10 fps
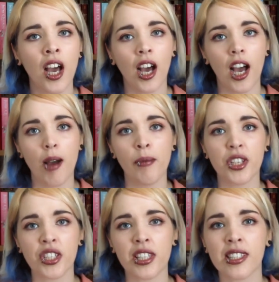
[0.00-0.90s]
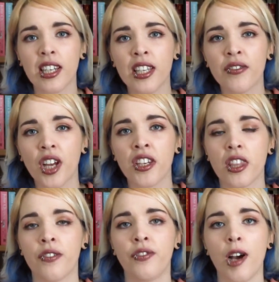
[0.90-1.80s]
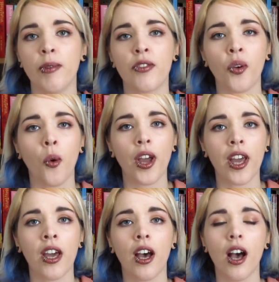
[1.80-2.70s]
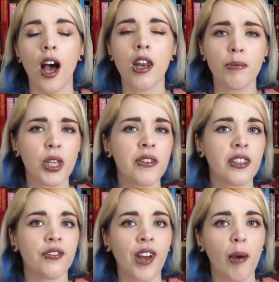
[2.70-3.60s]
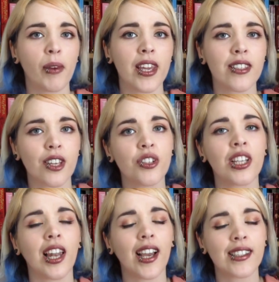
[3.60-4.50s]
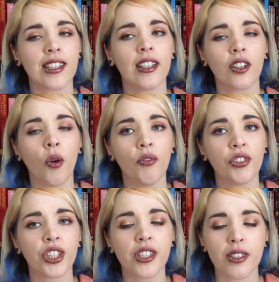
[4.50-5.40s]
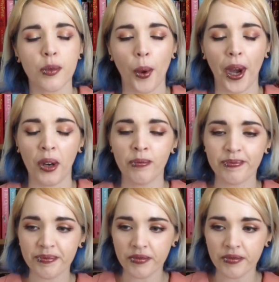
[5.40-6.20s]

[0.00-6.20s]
Um, she's lived under the thumb of quite a, an abusive family, so she lacks confidence as well.